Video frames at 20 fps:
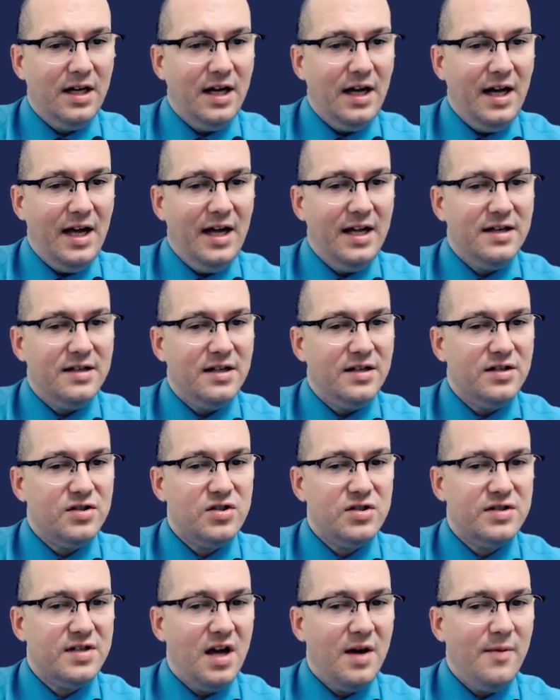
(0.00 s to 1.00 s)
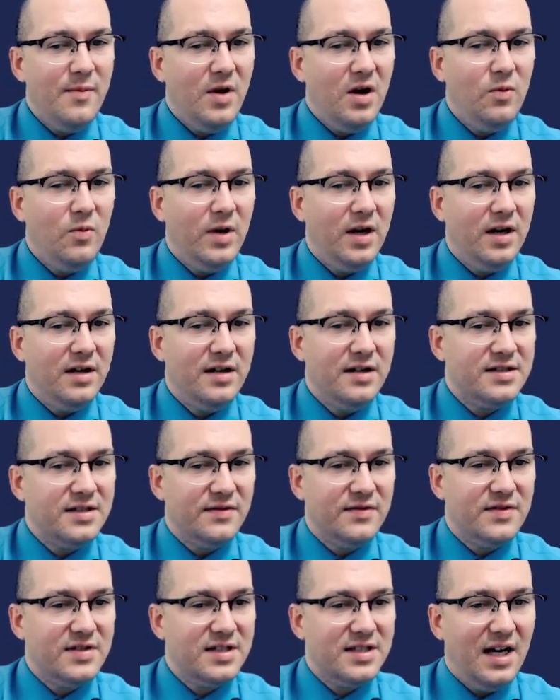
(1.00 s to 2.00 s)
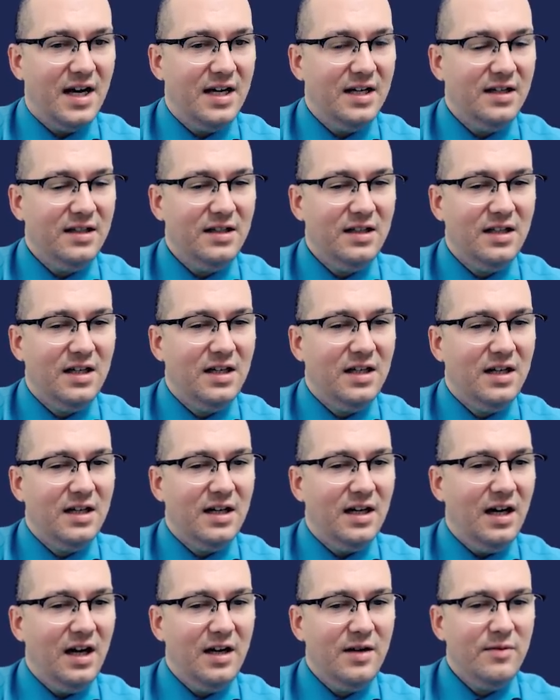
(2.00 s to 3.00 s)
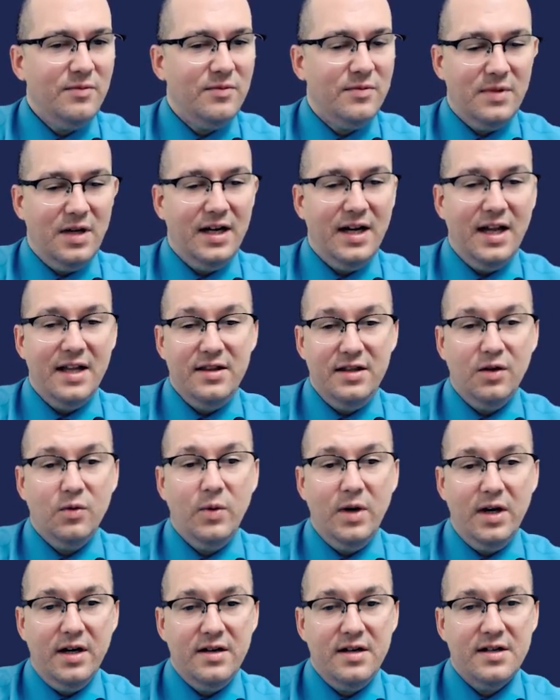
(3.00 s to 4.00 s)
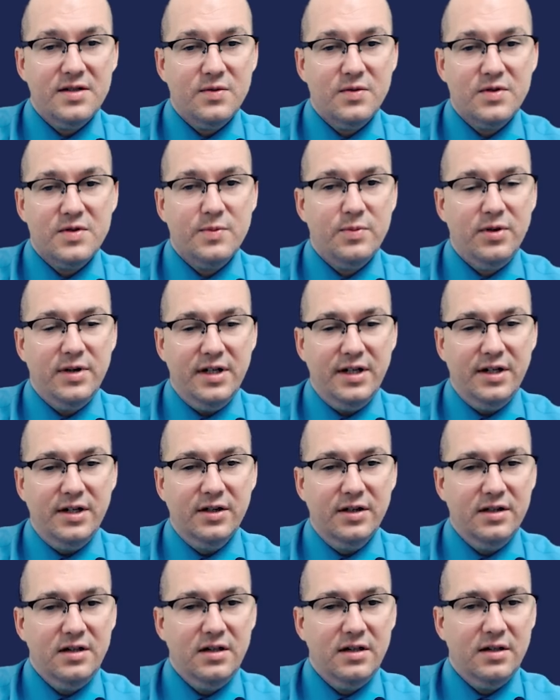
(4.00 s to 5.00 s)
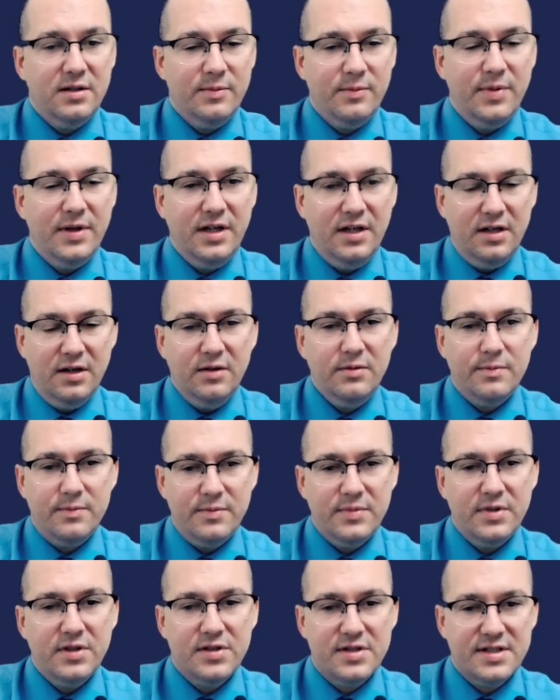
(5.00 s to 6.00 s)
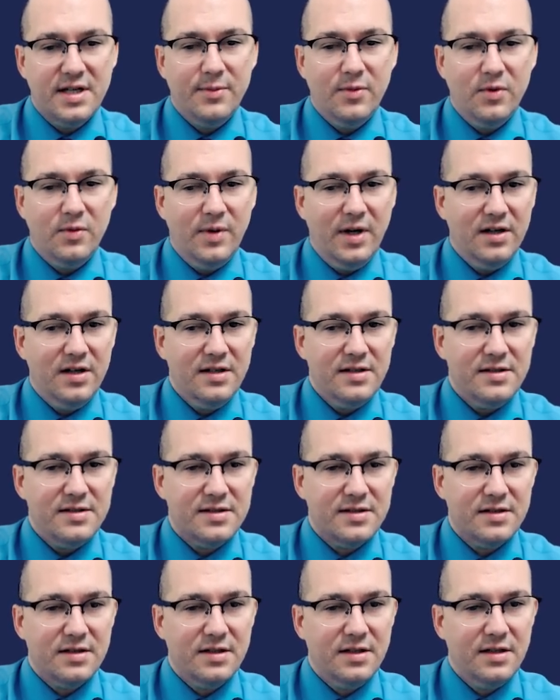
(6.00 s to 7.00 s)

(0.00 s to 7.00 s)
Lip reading: And some awareness of style. Again, the awareness was pretty good, but there's some awareness.